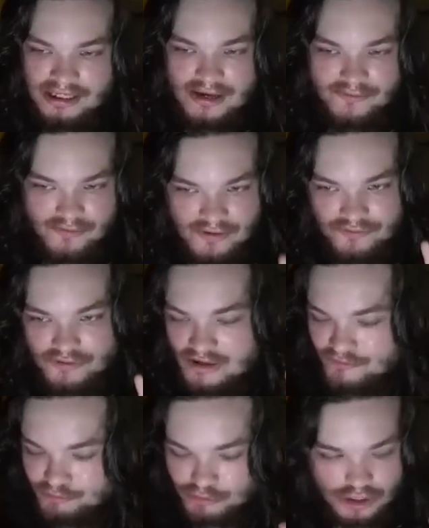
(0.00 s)
if, if,
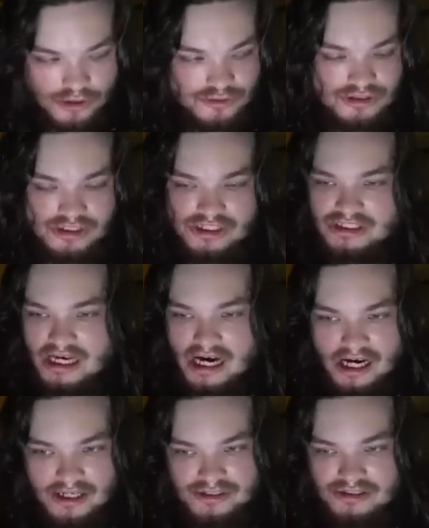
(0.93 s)
if Prigozhin is
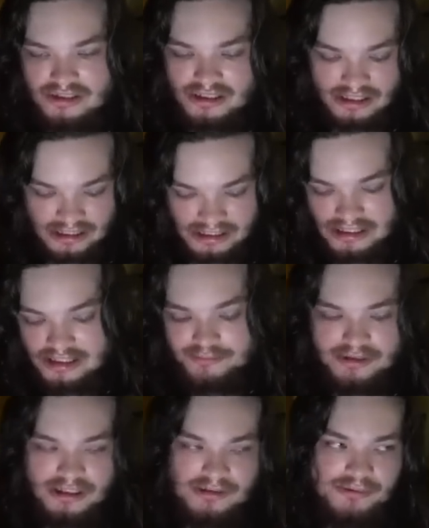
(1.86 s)
honestly, like, getting
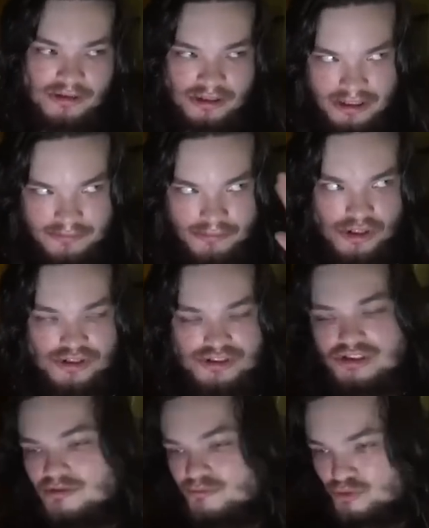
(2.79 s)
people and
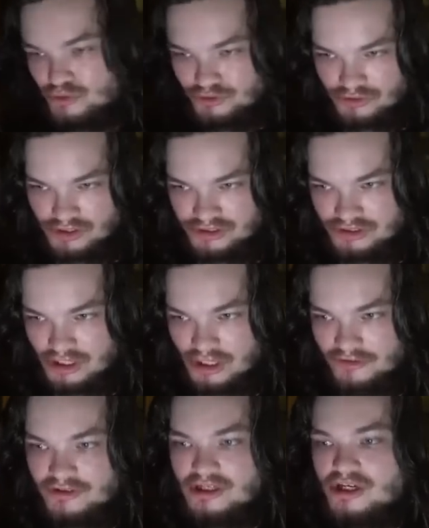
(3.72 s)
marching them towards
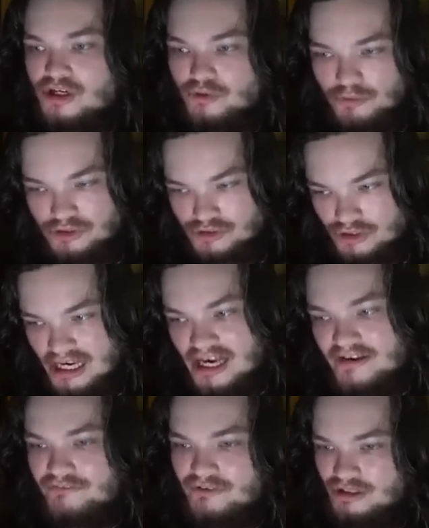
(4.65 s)
Rostov, we should
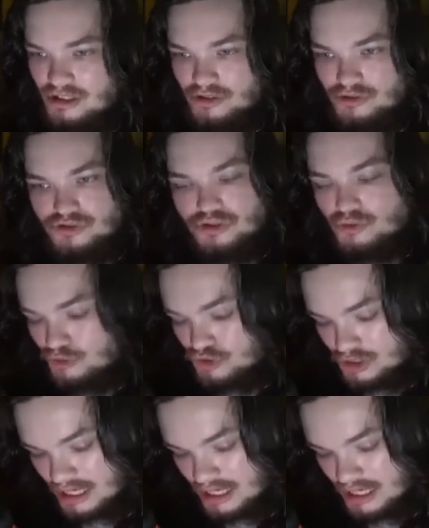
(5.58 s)
have videos. We should